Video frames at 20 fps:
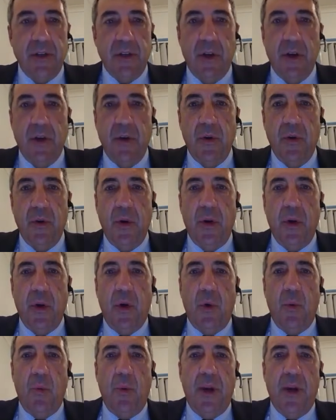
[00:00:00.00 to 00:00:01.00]
So
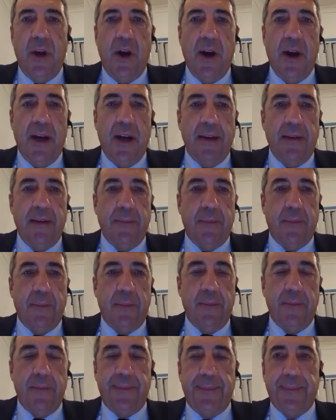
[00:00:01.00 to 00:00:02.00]
when I
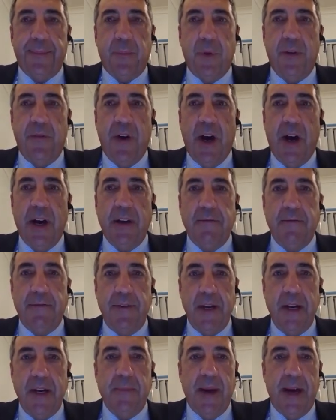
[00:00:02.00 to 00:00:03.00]
provide
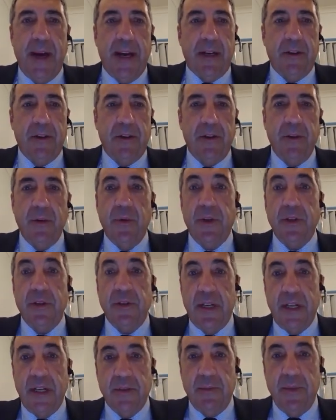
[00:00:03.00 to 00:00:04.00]
feedback to an
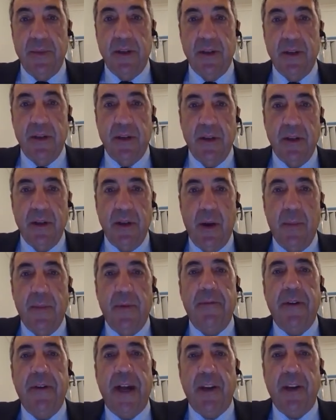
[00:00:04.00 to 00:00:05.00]
assessment, I'm
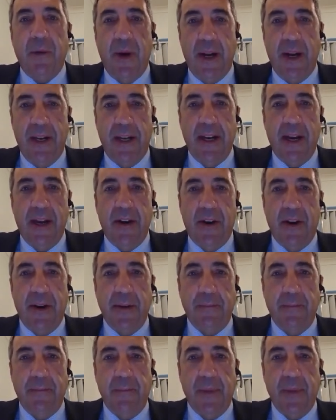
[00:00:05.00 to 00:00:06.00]
evaluating, aren't I?
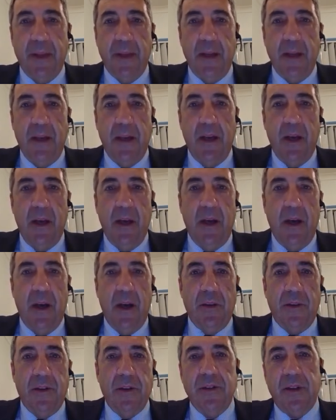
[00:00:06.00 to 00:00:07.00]

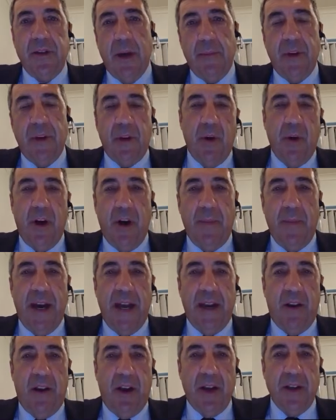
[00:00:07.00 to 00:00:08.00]
To some degree, I'm
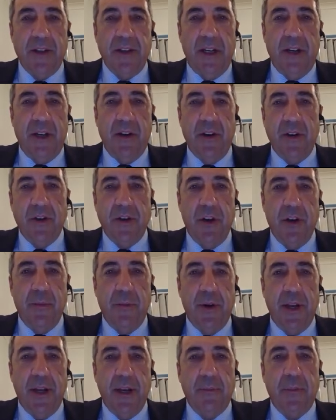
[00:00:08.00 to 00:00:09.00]
analysing and
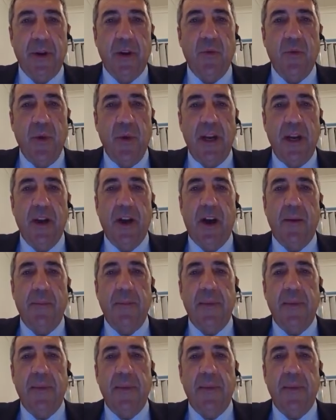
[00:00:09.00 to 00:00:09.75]
interpreting, but really